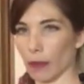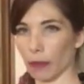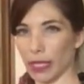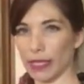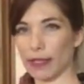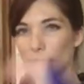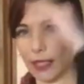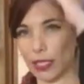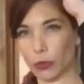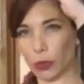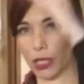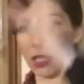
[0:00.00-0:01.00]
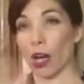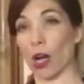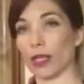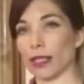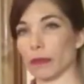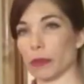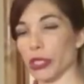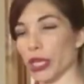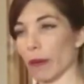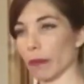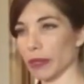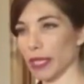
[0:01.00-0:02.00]
It starts with an octave
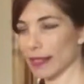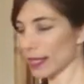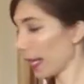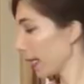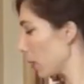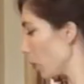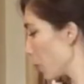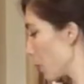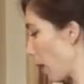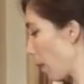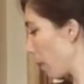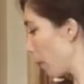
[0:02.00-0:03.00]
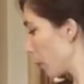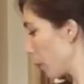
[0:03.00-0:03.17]
jump. That's 8-note jump.